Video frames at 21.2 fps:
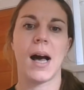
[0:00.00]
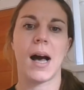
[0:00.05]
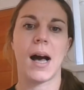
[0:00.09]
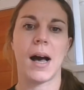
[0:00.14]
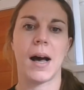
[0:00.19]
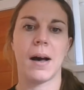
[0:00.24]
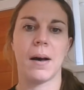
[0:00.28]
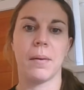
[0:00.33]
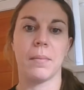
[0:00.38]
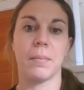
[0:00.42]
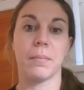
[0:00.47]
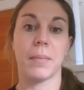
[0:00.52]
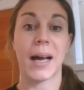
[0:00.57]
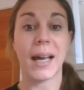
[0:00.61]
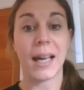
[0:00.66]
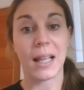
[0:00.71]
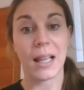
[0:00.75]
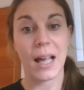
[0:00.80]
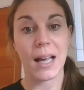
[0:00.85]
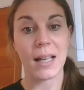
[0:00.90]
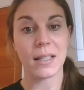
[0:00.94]
My
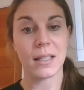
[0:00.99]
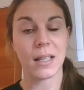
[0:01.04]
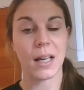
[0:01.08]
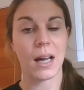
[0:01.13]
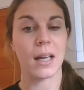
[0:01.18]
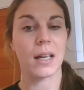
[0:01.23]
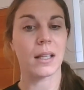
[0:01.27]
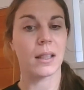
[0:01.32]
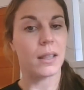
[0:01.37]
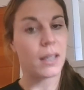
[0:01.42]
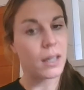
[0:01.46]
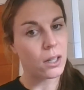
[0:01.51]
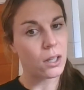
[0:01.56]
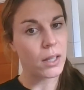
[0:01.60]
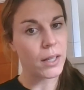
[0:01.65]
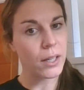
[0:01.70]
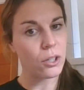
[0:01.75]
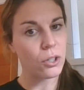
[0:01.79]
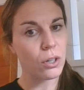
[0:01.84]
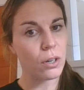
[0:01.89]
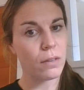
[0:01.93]
class got a little
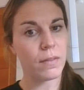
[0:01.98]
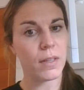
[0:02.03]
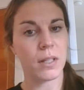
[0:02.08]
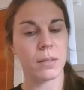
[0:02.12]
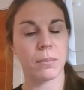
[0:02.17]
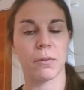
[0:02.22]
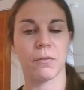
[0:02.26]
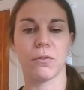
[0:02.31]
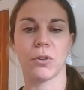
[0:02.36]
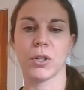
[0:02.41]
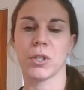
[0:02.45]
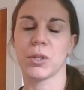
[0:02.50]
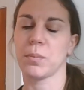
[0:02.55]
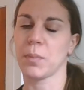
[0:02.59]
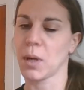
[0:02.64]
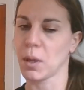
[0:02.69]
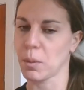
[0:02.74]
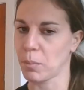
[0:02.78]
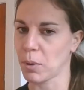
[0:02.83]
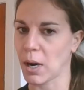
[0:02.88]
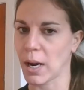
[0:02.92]
intro of this before
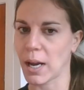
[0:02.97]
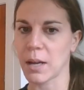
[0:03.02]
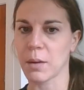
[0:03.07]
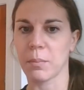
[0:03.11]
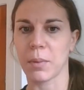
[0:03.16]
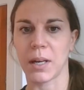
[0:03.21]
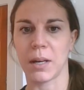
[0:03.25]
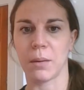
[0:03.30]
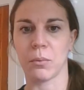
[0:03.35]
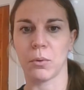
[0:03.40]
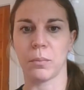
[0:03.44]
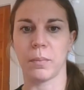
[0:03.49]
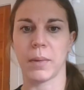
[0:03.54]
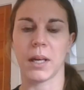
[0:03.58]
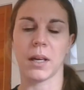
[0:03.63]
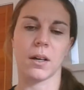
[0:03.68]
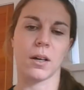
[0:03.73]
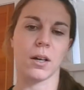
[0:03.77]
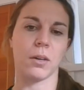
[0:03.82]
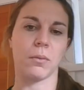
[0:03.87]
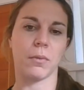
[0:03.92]
spring break, but it will be
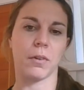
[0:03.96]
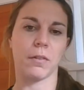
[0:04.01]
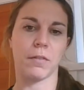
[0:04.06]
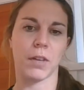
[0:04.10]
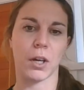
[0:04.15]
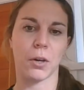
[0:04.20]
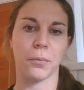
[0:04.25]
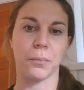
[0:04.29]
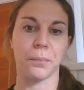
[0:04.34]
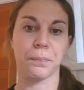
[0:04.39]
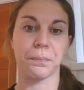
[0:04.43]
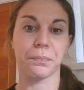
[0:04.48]
a good review.